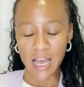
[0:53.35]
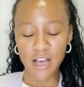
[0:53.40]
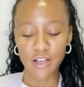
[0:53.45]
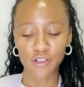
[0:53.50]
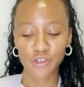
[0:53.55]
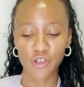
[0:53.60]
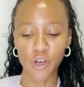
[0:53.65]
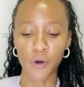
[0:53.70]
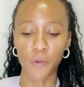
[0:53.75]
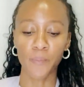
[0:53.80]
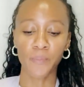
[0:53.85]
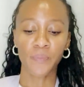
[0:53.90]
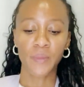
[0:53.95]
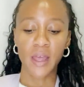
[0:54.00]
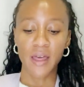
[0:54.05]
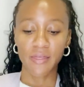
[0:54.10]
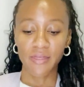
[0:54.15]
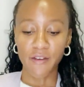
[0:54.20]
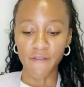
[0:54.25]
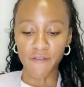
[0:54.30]
So
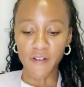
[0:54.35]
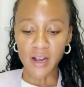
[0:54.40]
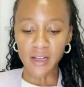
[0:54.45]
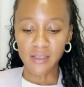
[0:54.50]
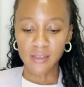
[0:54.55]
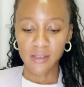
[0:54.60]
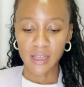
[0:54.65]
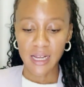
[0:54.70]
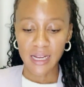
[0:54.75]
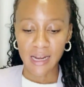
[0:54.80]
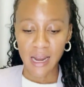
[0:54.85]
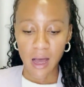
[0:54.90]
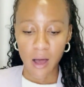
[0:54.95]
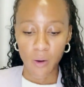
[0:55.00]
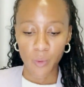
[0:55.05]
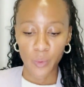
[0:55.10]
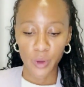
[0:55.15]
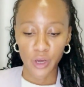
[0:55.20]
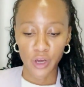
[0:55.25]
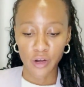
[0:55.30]
the first thing now
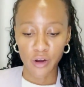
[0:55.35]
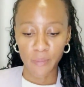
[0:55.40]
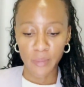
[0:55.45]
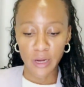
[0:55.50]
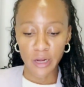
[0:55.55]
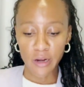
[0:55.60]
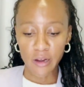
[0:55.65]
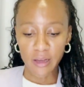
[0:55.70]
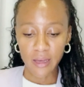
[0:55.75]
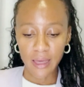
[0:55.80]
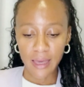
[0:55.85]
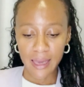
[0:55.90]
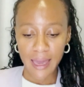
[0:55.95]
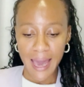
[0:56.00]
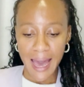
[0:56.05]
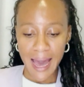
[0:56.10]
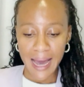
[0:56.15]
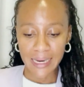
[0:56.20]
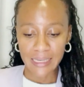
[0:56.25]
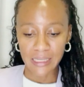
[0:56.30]
we're going to be looking
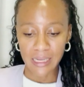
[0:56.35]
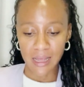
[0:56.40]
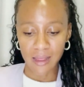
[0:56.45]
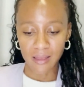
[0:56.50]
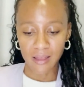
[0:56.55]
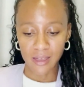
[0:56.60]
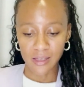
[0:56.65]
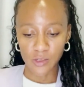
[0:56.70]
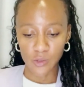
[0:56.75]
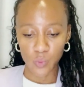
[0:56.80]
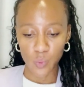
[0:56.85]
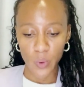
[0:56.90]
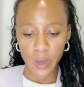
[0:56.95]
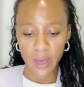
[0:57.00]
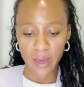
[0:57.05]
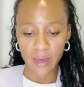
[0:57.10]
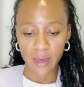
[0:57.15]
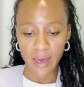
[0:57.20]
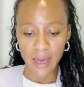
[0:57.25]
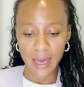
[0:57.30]
at this
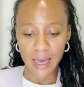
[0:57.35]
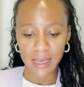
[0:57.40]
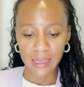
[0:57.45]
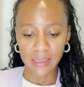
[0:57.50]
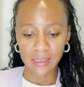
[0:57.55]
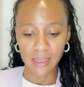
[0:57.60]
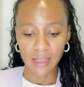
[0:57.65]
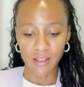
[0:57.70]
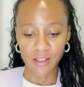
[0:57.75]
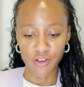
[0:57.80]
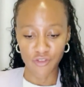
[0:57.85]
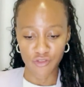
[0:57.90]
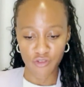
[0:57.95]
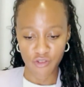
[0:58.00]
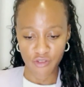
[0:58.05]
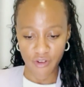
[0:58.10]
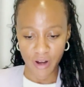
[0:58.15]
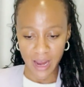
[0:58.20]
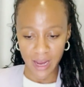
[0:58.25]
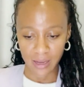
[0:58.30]
week is the
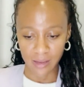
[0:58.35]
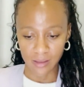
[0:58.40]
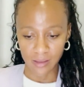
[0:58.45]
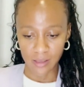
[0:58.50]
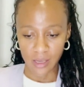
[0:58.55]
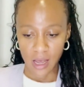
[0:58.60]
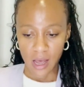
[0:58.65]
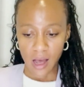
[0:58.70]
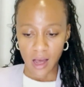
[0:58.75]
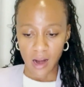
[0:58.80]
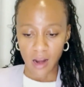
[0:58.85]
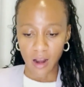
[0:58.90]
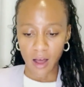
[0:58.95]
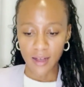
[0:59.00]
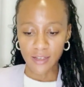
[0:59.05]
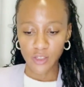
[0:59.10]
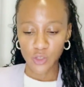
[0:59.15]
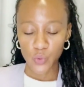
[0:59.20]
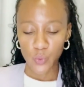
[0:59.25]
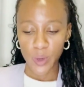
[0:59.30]
trades.
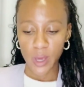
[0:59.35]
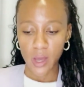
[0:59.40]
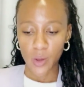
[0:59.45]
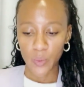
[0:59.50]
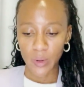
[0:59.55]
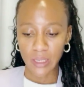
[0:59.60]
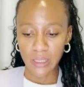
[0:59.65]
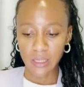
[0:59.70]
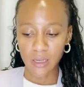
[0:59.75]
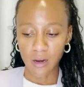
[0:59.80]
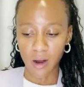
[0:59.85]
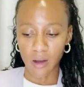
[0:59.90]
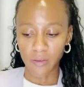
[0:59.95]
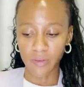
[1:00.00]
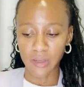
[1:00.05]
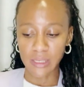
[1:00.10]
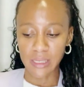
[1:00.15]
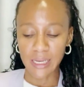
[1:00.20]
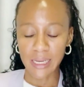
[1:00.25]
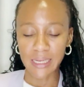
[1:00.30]
Last week we did
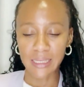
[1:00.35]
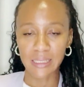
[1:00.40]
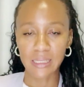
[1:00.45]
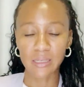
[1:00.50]
obviously